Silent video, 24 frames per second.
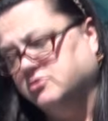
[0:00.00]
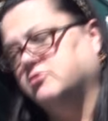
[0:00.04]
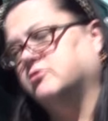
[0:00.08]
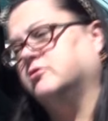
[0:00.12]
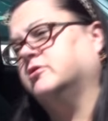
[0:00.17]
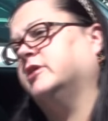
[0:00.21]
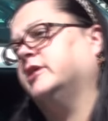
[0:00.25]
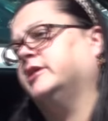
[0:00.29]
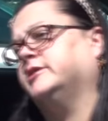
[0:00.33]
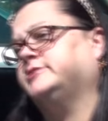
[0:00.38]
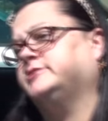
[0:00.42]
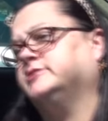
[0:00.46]
Or
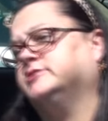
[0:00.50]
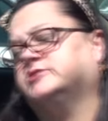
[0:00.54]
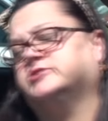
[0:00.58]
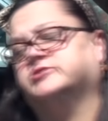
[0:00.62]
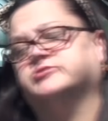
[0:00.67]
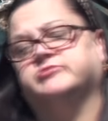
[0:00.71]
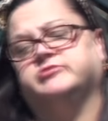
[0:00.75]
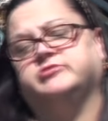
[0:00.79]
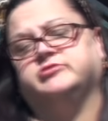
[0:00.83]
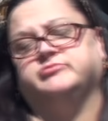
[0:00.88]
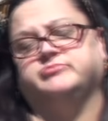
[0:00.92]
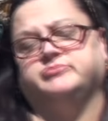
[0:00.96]
I just
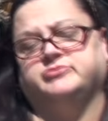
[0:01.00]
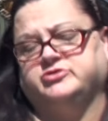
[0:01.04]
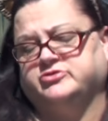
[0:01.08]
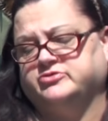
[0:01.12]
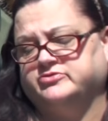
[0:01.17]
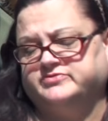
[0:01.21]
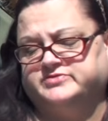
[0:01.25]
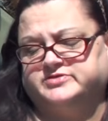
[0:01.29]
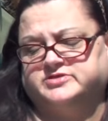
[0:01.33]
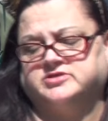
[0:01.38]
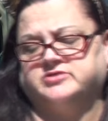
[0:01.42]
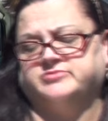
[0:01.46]
want to
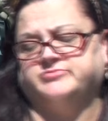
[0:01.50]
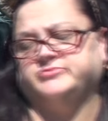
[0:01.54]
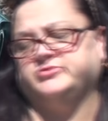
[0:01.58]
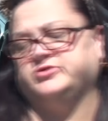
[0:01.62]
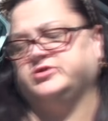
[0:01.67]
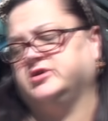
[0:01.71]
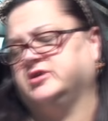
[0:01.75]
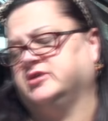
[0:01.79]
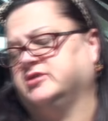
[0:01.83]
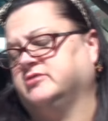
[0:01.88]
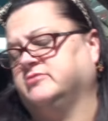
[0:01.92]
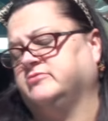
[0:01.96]
move
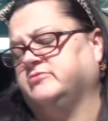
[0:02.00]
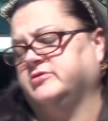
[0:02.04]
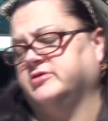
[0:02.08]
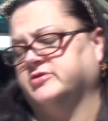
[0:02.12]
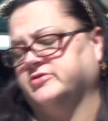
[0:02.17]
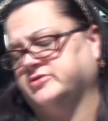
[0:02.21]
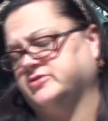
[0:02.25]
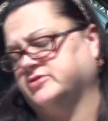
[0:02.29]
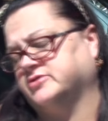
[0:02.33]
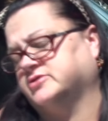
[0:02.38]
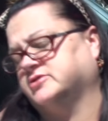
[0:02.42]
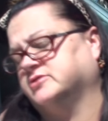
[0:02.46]
somewhere where
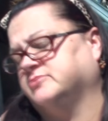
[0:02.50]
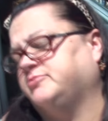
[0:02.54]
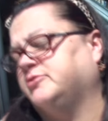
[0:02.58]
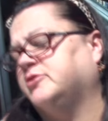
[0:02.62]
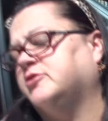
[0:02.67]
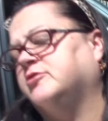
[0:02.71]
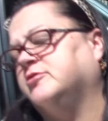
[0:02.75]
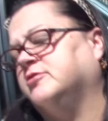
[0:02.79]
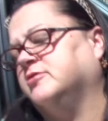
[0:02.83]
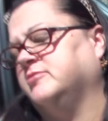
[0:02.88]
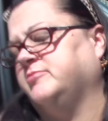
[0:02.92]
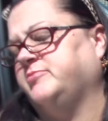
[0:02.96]
there's a
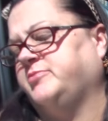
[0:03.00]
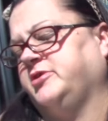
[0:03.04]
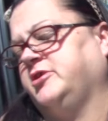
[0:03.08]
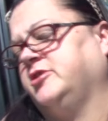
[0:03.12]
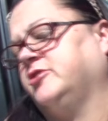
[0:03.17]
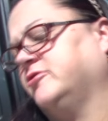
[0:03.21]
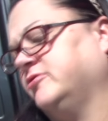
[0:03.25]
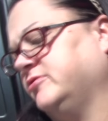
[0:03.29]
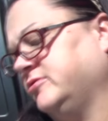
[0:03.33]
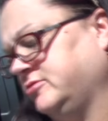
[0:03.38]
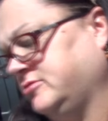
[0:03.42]
polar bear